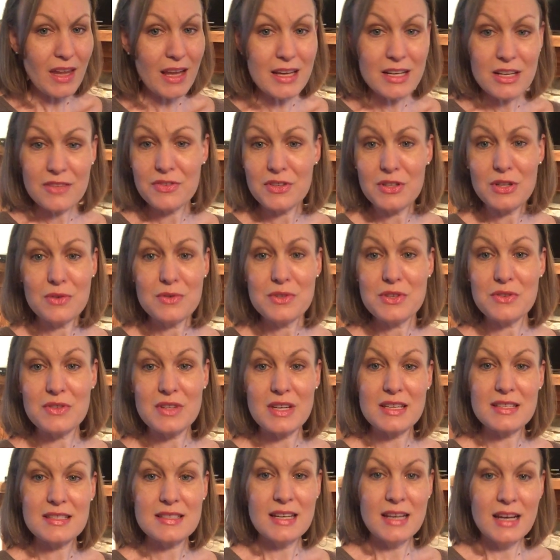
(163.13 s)
And if you don't do
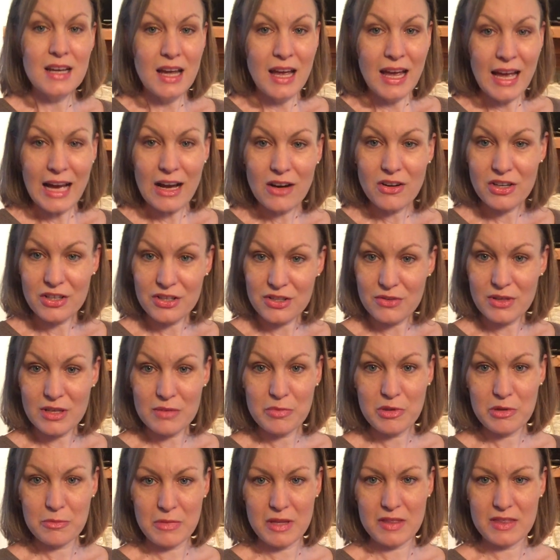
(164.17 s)
this, how can you
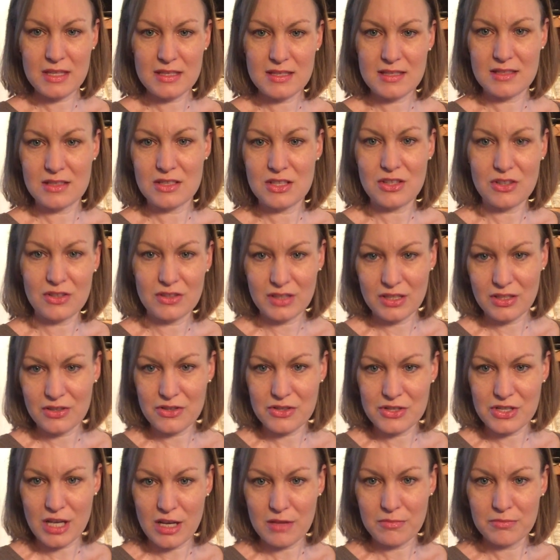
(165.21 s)
implement this into your
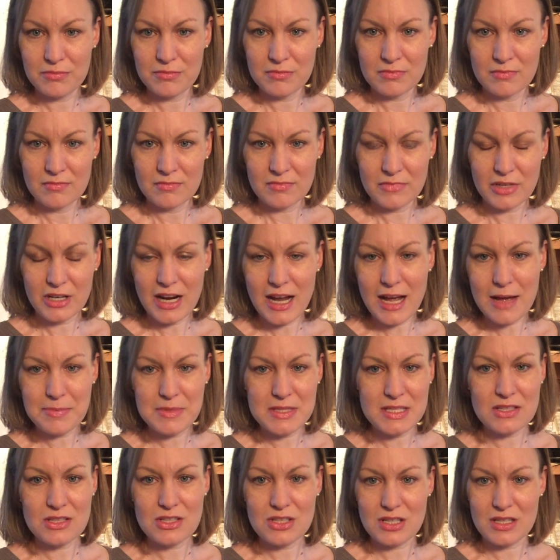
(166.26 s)
leadership?
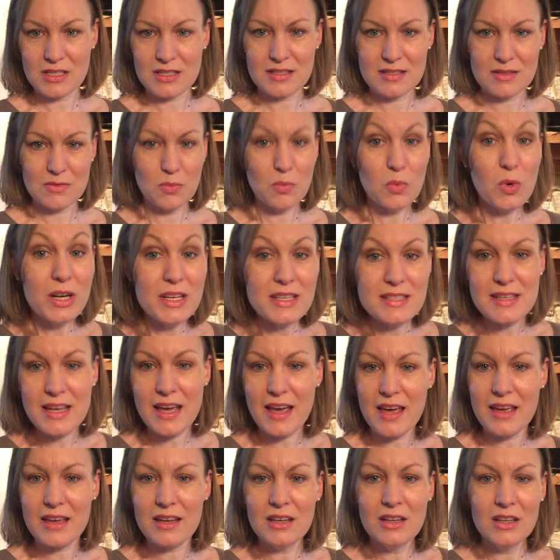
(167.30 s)
Perhaps it's just 1
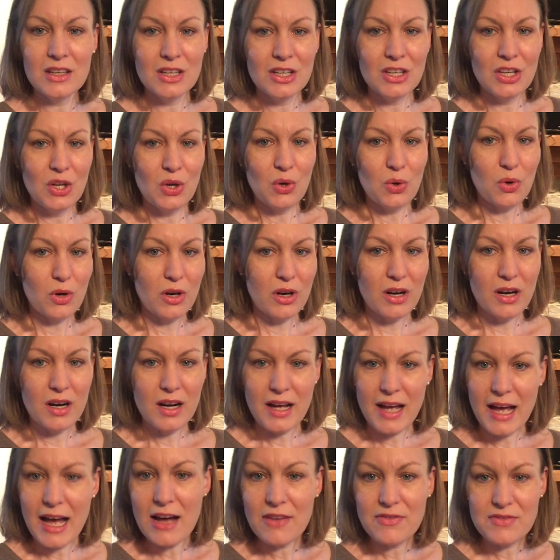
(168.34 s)
day or
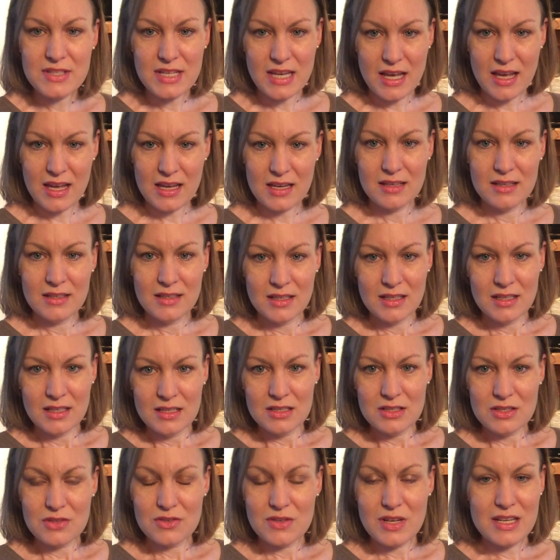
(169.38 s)
a half day.
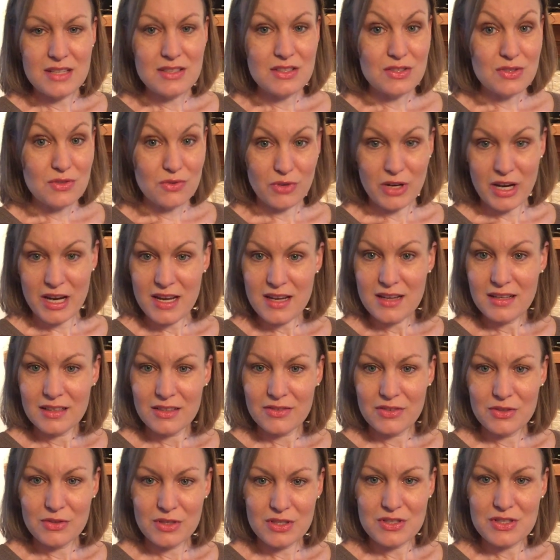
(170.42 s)
2 days is great
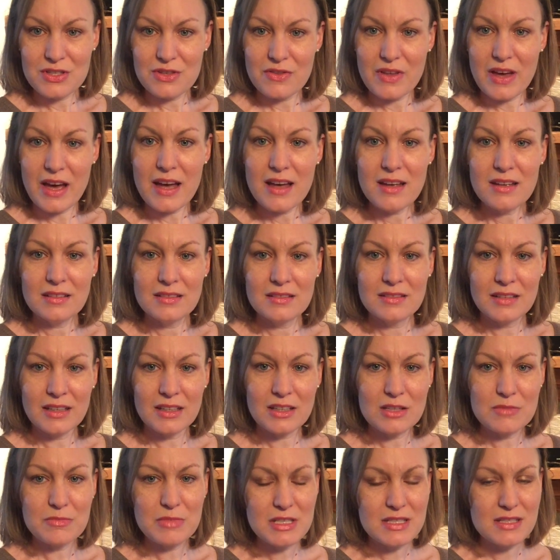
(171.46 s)
if you can do that. It
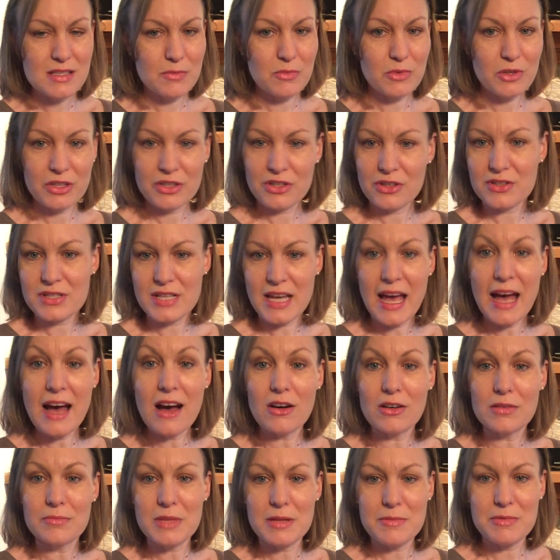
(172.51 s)
can be somewhere in your
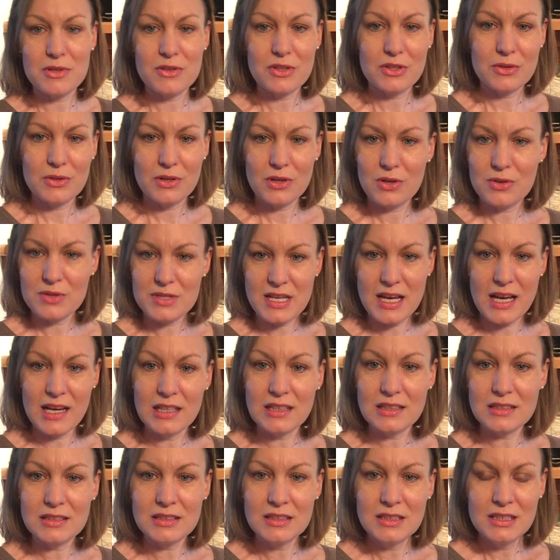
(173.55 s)
town. Maybe you go to a
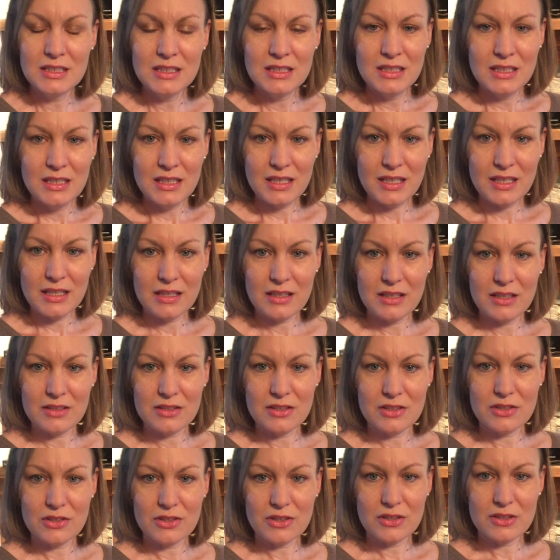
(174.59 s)
hotel
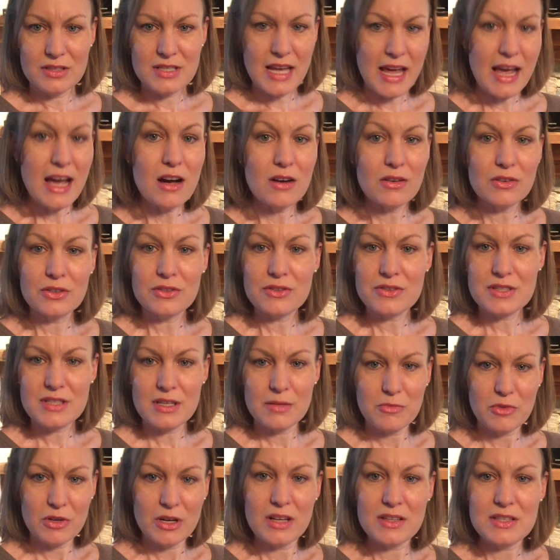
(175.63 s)
in your town or
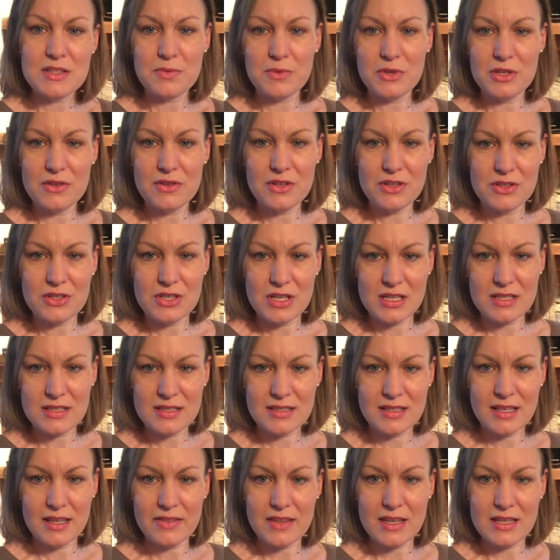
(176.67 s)
somewhere else where you can
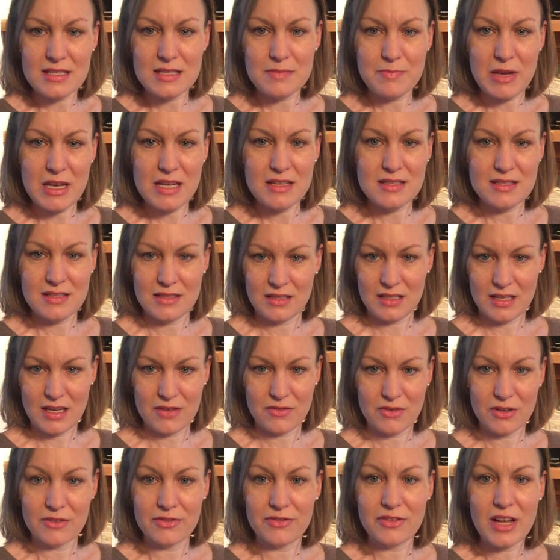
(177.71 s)
just get that space and
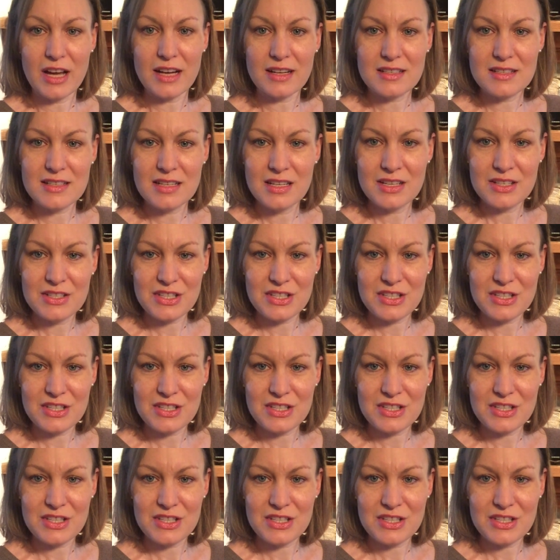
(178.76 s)
reflect.